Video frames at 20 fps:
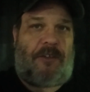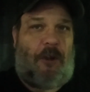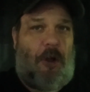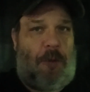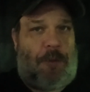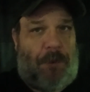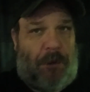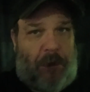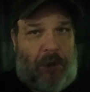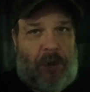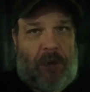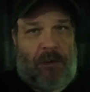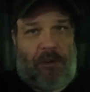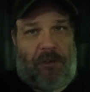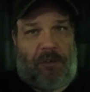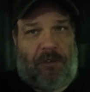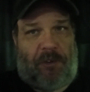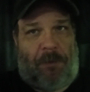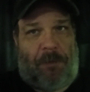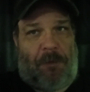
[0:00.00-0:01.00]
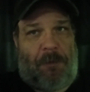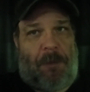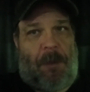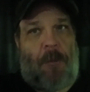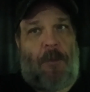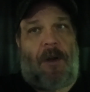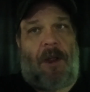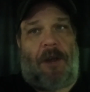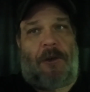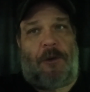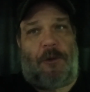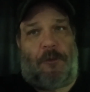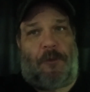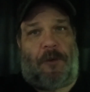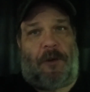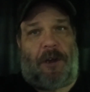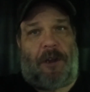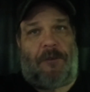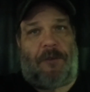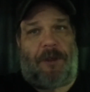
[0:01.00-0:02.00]
I hope you learned a little something about what I do
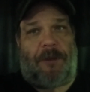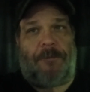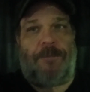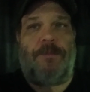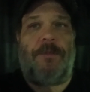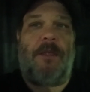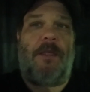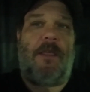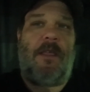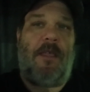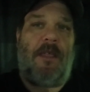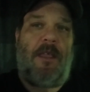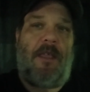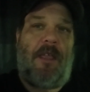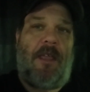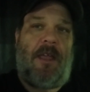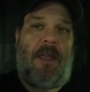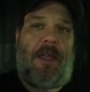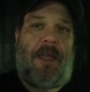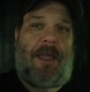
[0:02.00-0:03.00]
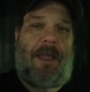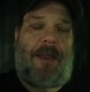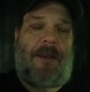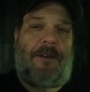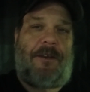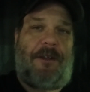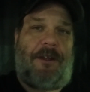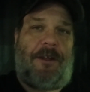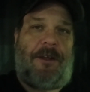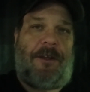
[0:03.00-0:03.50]
for a living. And